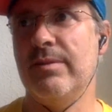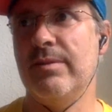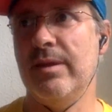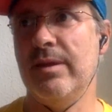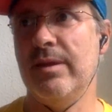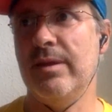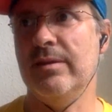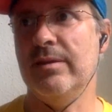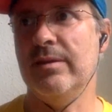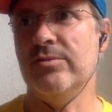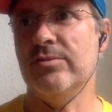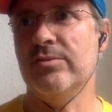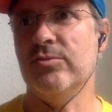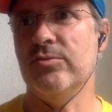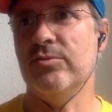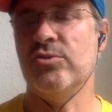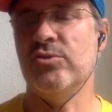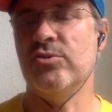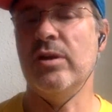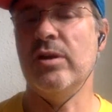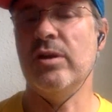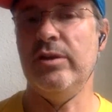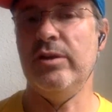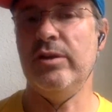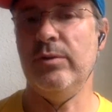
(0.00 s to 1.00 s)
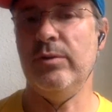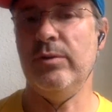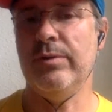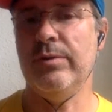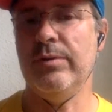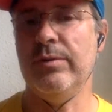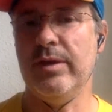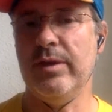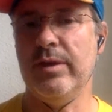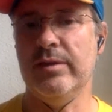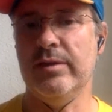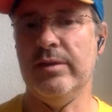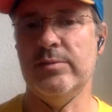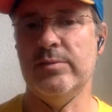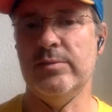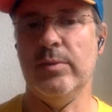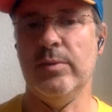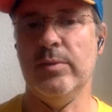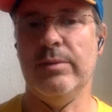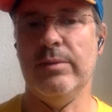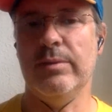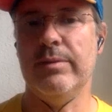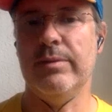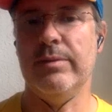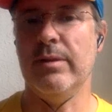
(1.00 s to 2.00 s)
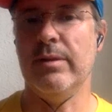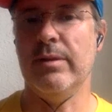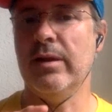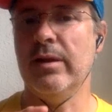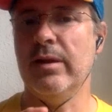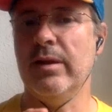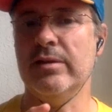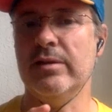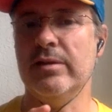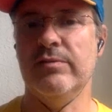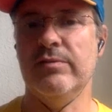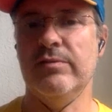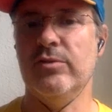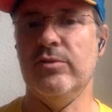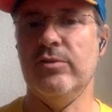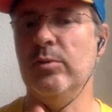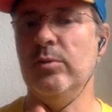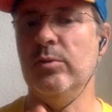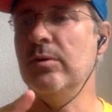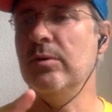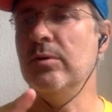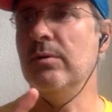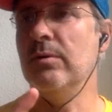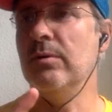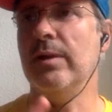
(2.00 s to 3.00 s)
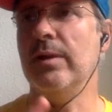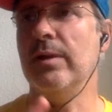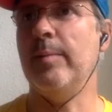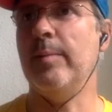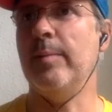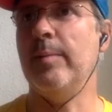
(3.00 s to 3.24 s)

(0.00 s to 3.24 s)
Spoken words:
things or try new things with the likes of Google,